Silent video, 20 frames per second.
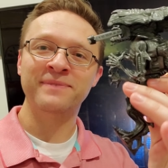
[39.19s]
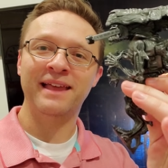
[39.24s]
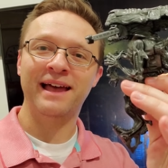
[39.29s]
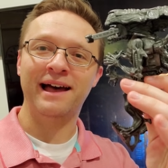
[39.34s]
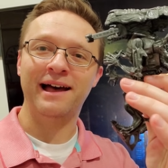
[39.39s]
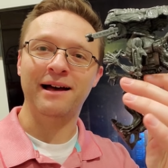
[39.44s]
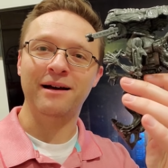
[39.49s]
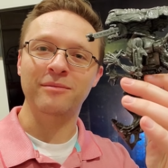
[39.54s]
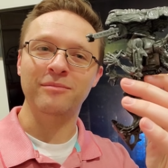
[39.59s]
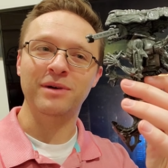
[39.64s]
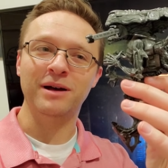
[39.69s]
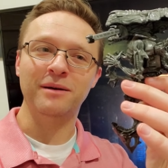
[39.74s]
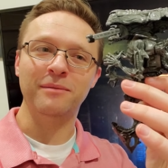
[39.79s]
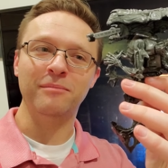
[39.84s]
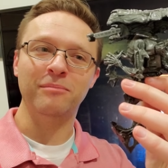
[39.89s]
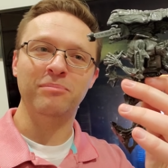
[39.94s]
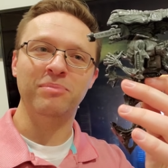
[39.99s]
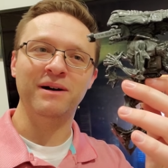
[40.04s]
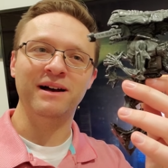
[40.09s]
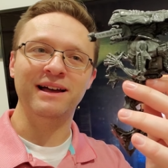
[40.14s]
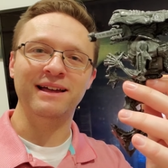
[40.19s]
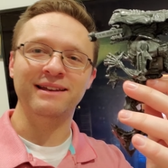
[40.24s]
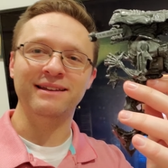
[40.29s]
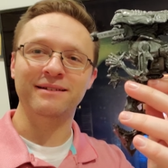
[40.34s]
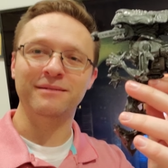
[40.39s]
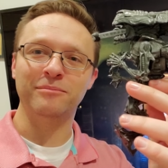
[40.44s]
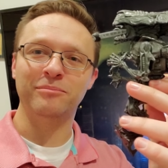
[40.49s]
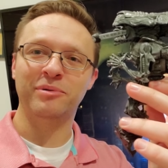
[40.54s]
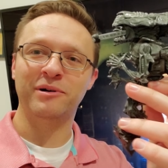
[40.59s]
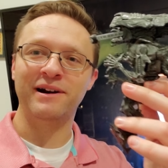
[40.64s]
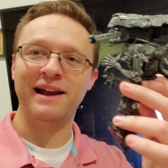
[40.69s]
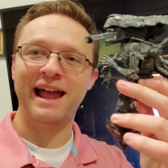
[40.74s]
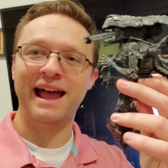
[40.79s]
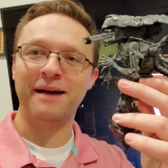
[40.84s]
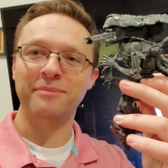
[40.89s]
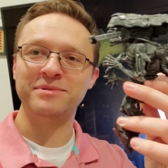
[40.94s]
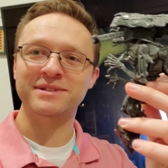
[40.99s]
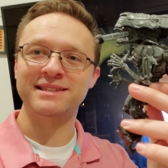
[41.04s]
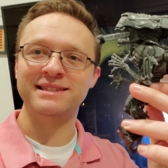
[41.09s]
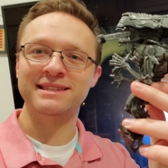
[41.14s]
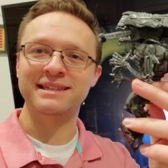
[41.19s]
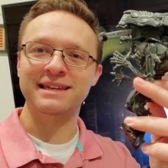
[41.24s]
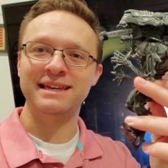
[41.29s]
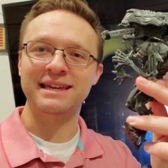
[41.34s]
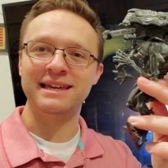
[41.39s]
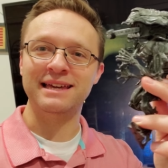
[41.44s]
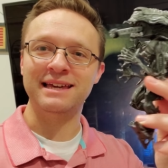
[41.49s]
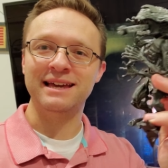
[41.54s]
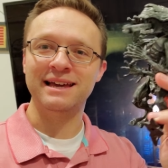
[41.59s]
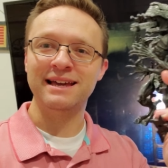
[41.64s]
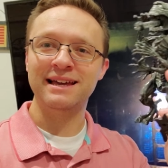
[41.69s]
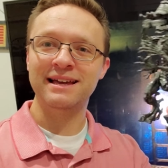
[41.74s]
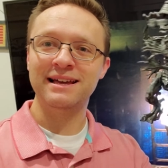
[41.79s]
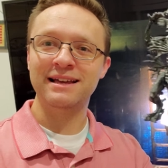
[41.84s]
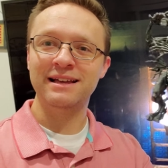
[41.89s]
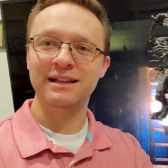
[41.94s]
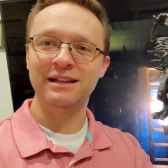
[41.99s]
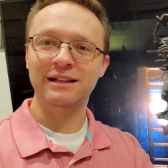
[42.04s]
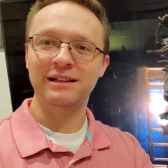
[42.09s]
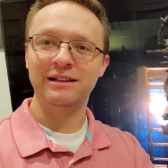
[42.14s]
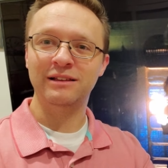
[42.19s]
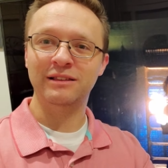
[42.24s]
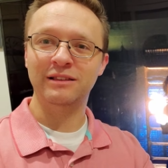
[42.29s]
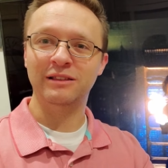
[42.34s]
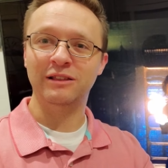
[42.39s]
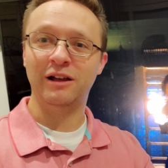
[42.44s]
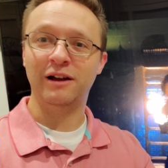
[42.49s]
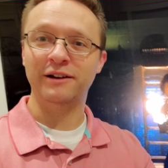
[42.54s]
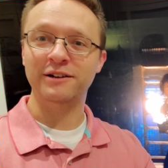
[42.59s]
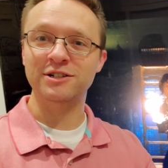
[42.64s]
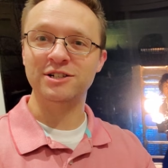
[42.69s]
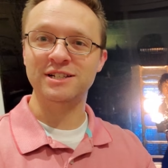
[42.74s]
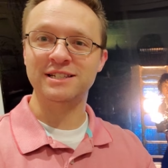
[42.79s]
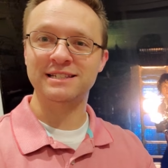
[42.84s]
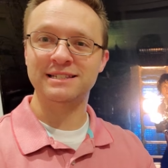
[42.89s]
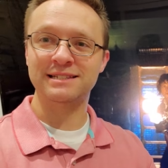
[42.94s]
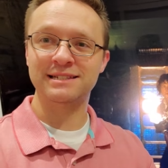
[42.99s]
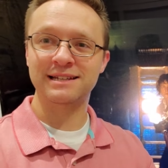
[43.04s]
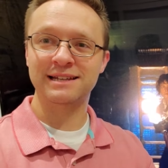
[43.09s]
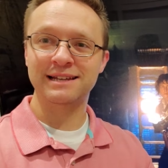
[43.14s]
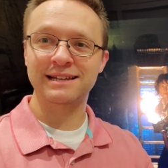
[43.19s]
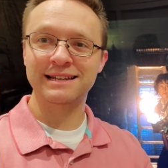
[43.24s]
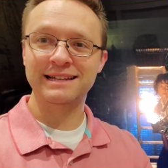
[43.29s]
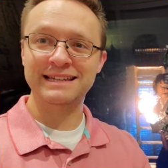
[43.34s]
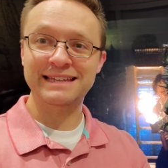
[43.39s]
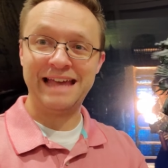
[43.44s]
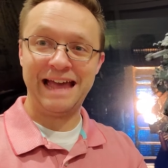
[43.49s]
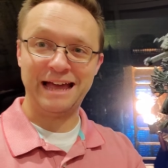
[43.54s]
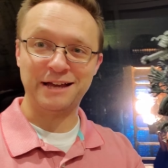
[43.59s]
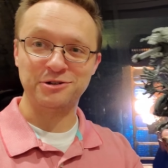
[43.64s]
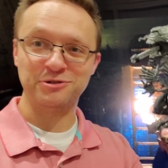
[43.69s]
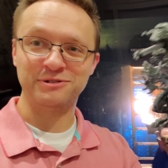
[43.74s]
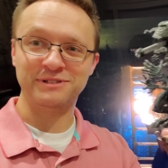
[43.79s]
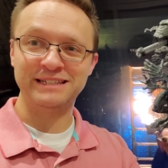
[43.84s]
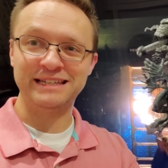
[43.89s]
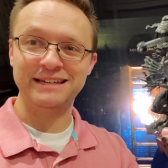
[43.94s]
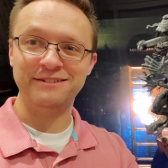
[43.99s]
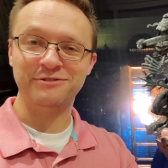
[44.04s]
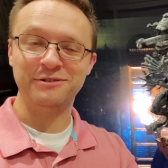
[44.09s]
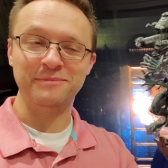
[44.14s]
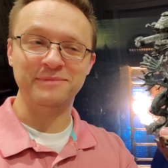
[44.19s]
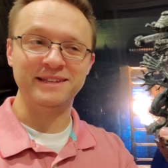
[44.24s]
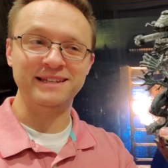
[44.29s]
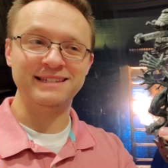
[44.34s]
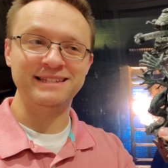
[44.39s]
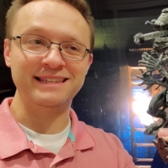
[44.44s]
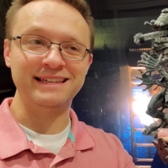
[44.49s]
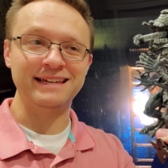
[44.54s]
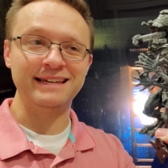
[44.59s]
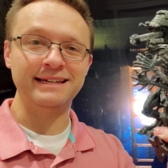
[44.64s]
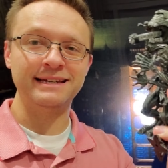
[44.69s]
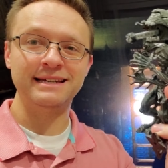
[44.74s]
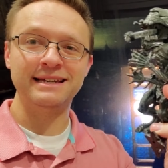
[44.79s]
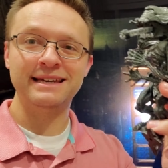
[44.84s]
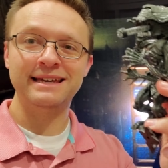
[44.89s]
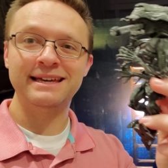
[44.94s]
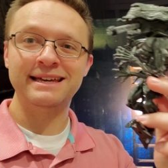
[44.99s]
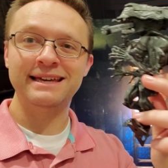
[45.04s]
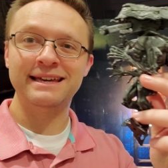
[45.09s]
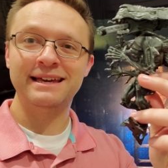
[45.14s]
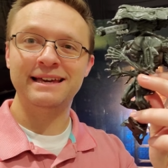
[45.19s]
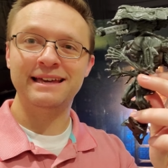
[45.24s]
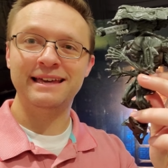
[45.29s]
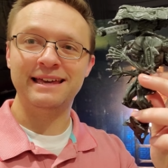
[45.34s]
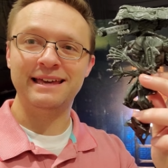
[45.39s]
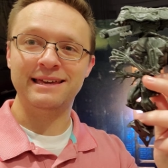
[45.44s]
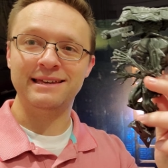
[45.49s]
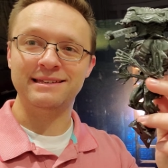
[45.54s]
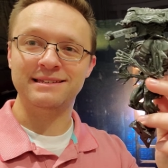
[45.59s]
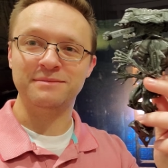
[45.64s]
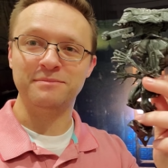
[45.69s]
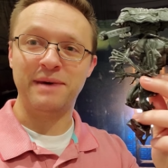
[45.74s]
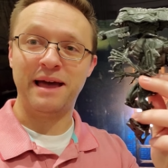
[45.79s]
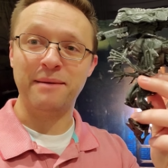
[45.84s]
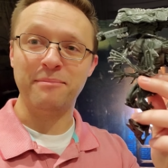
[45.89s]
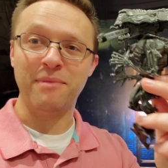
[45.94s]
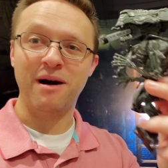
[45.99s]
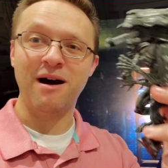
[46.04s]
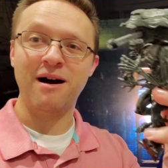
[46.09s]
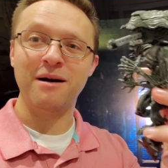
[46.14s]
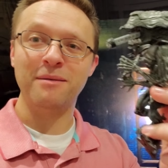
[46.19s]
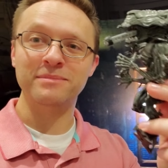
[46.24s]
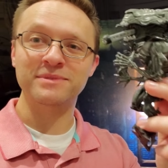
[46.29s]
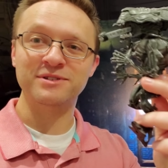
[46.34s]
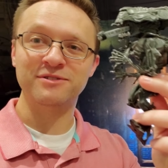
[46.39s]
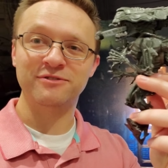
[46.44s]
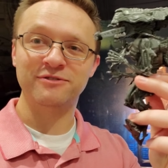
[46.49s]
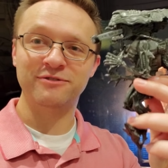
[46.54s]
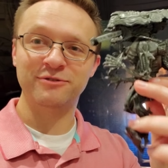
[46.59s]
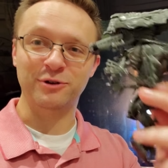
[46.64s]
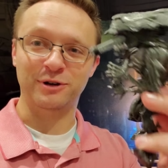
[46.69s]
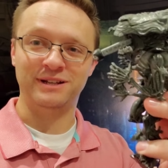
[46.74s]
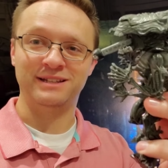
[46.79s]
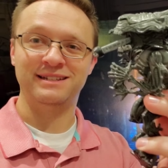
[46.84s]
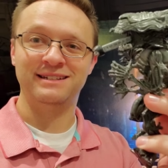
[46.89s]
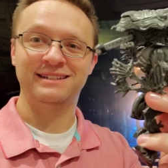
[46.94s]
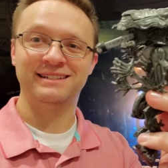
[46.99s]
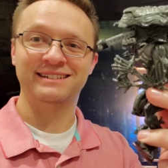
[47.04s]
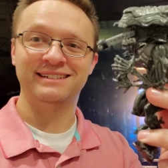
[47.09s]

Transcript: Um, but perhaps the largest casualty from this thing is my mom's foot.